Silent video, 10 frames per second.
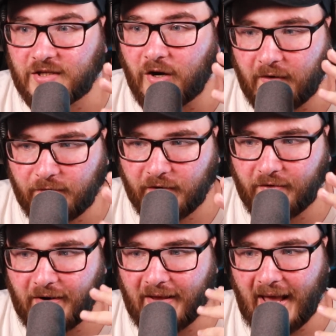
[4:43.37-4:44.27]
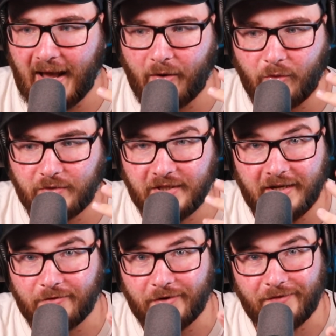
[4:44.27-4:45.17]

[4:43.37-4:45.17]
can't figure out how to get rid of